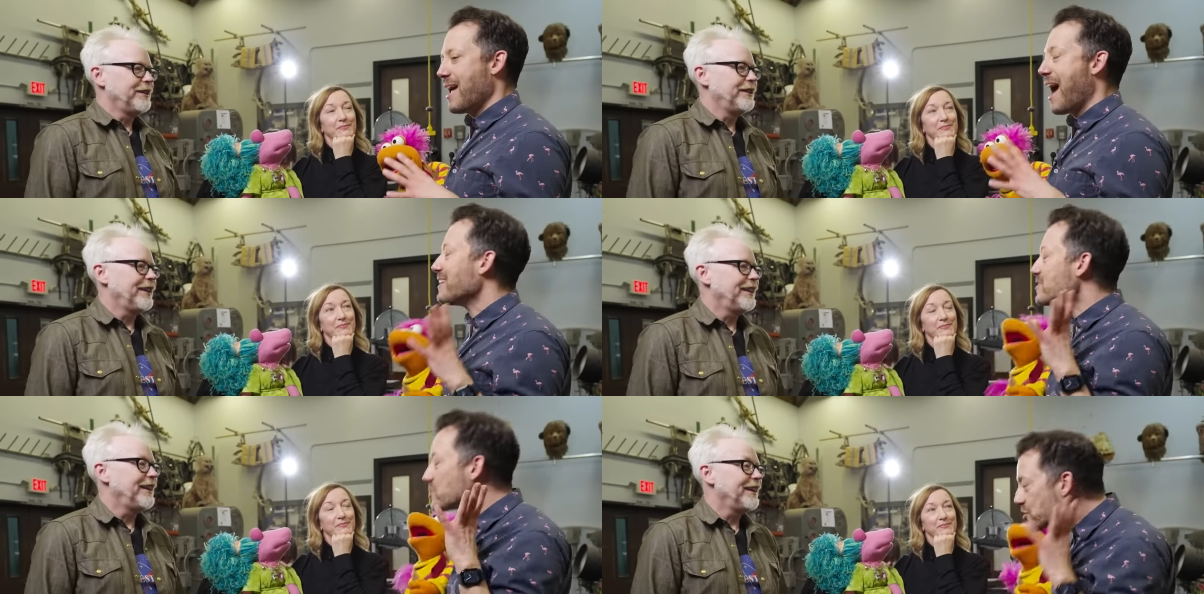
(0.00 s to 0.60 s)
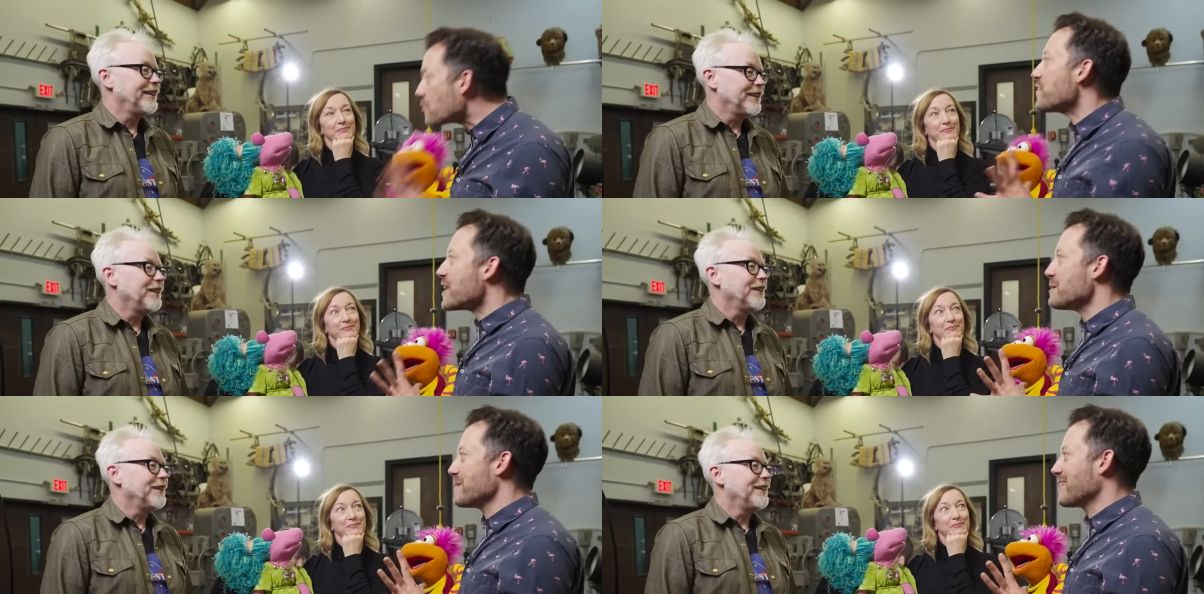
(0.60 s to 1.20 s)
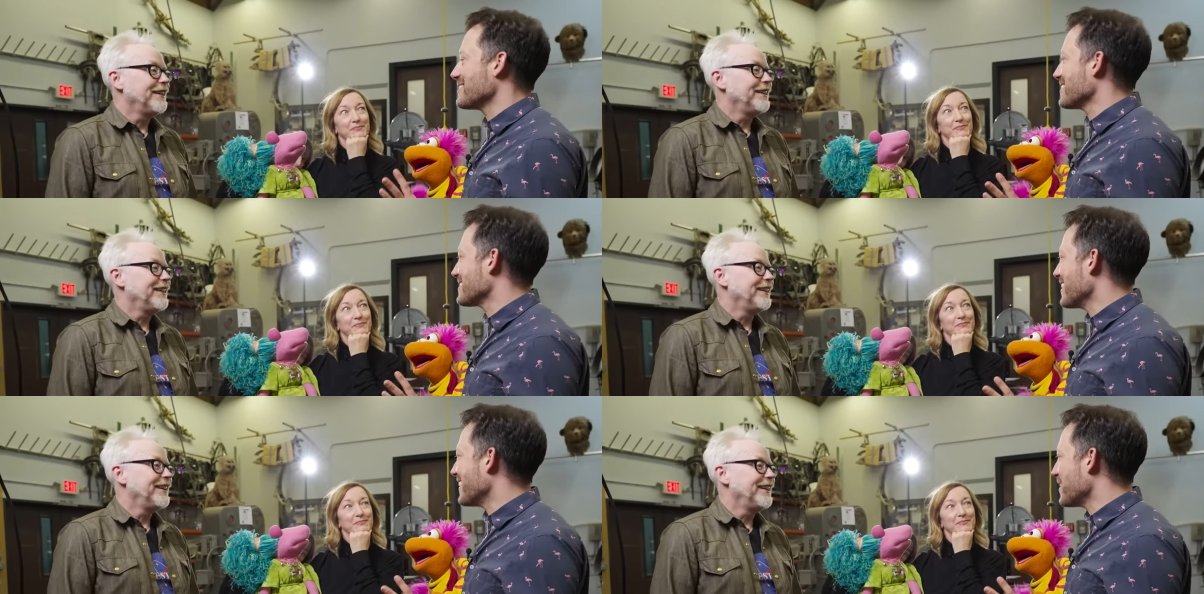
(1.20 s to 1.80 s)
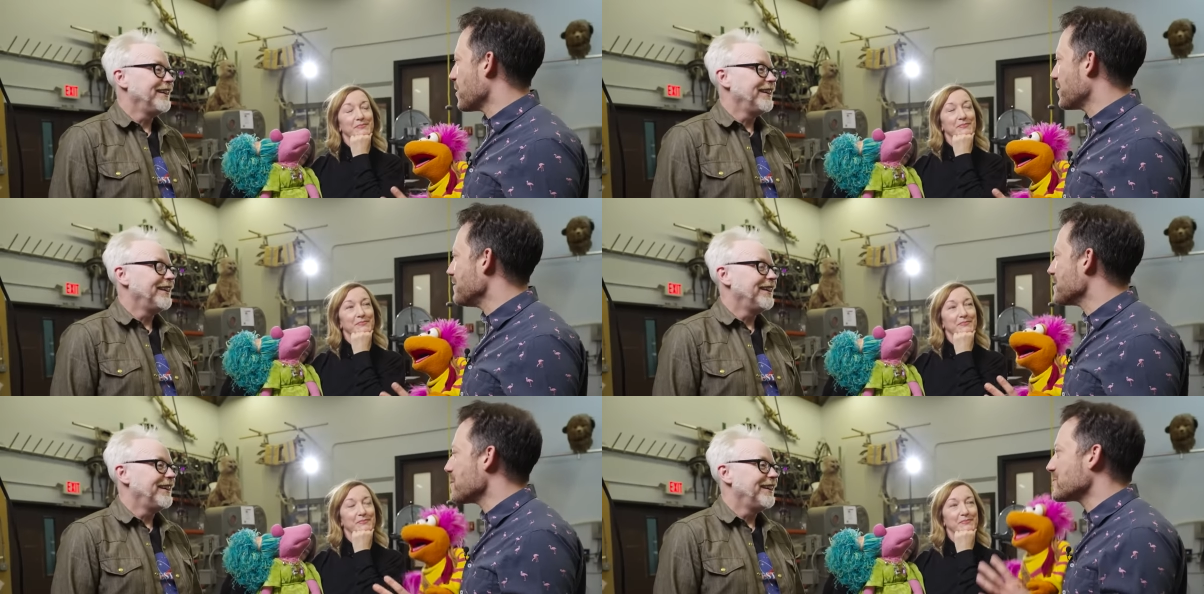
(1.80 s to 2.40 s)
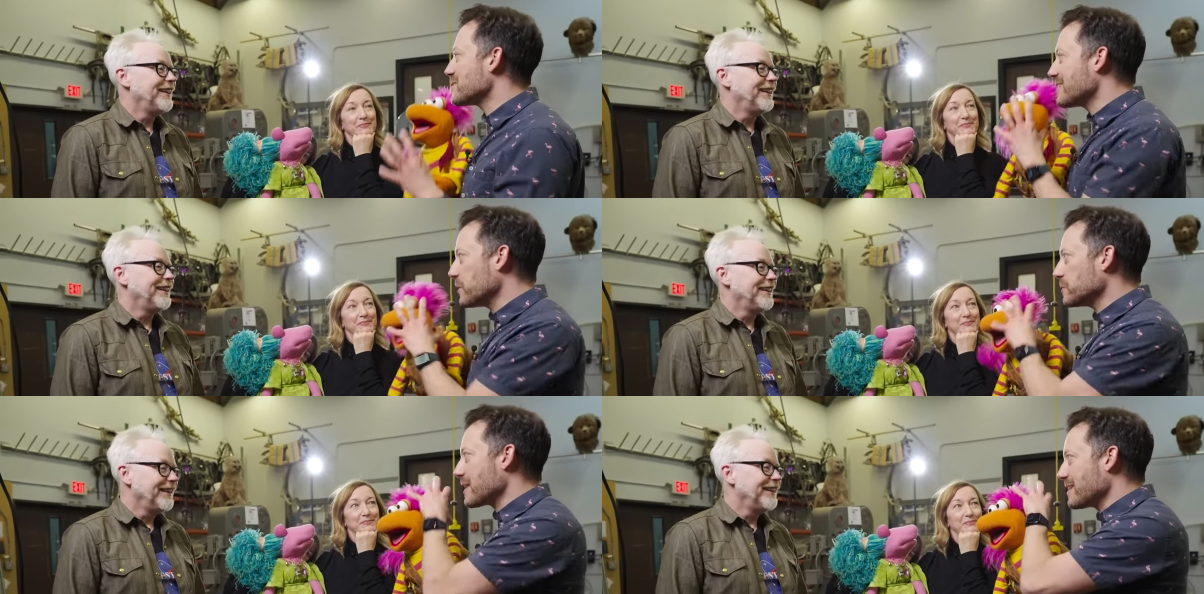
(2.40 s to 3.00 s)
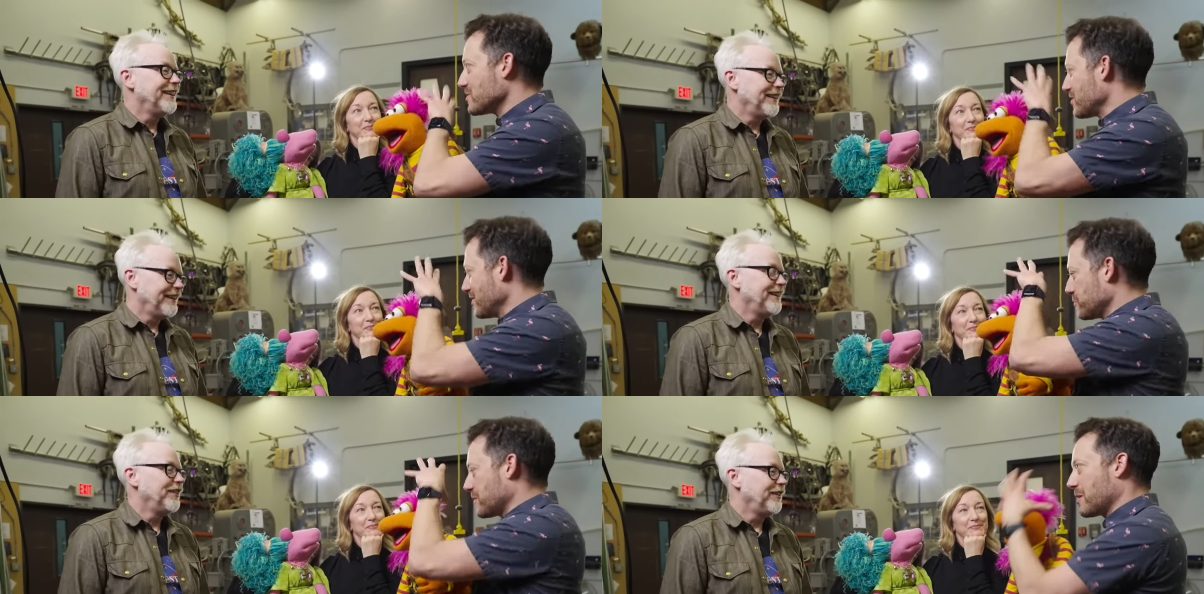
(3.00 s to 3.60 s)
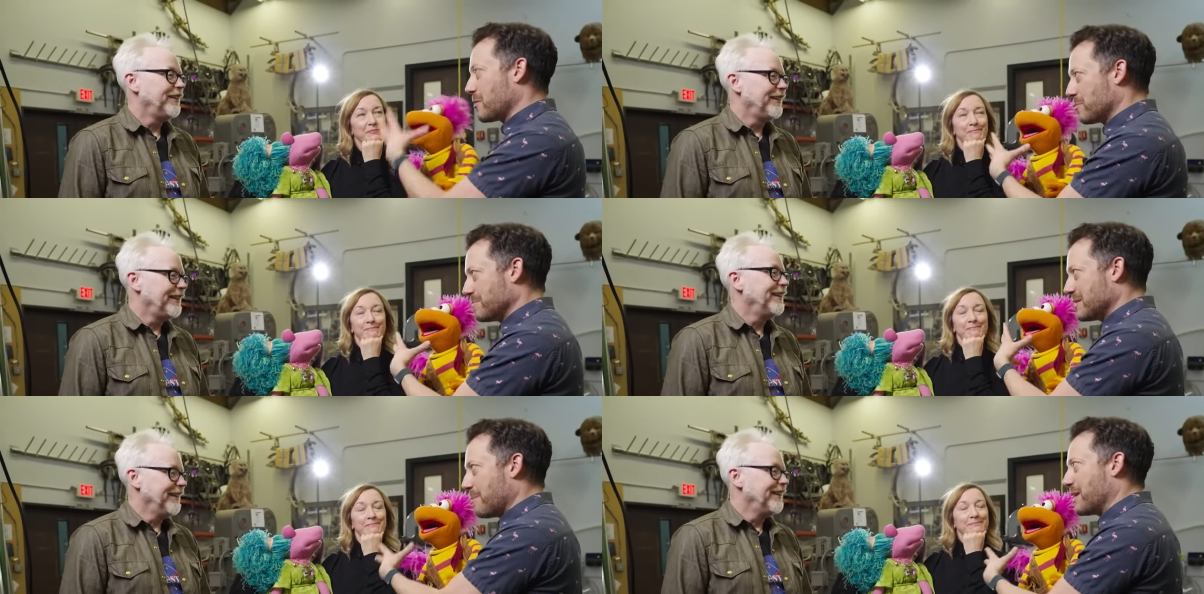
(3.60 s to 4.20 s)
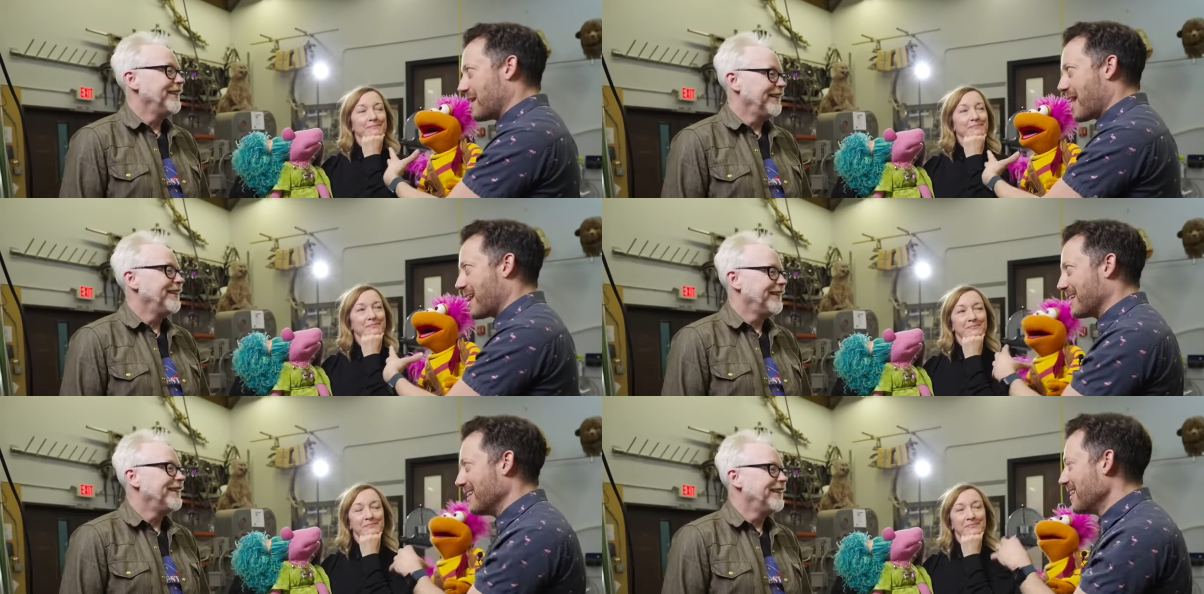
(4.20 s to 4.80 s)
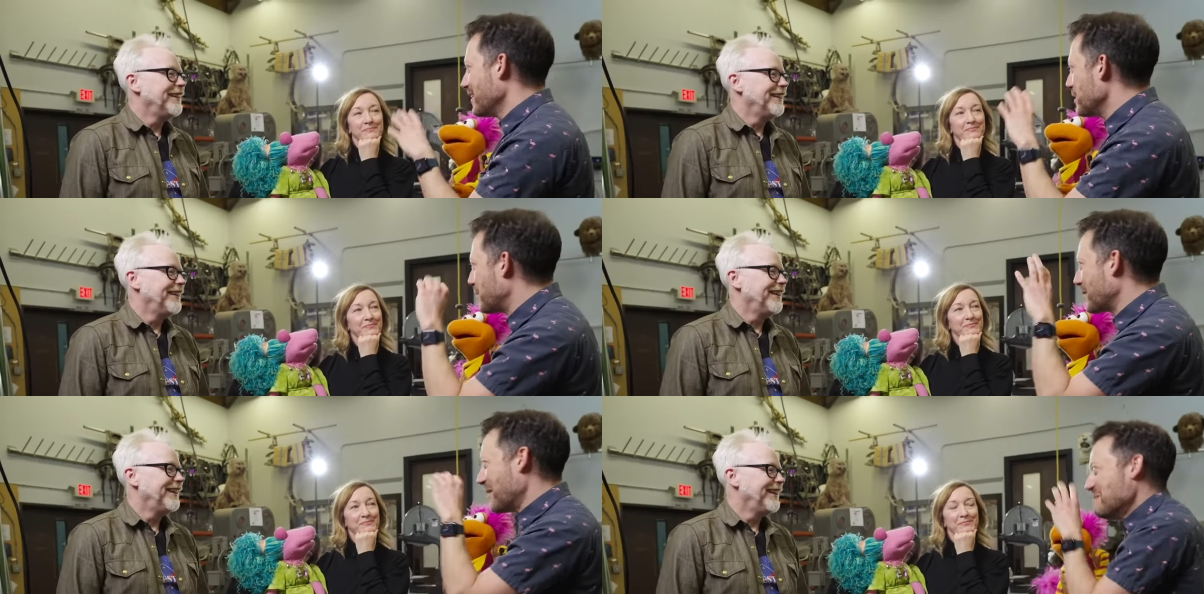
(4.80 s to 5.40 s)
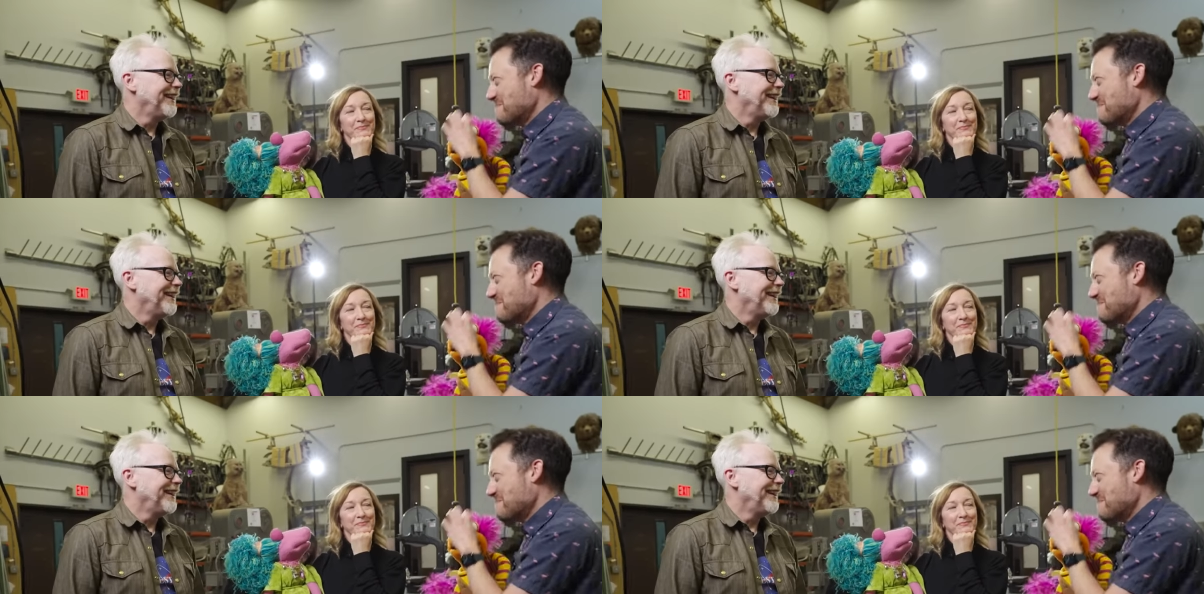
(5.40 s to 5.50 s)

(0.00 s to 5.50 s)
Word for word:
Speaker 1: And it's so funny because it's like, you know, even the most skilled technicians with their dominant hand, you put on a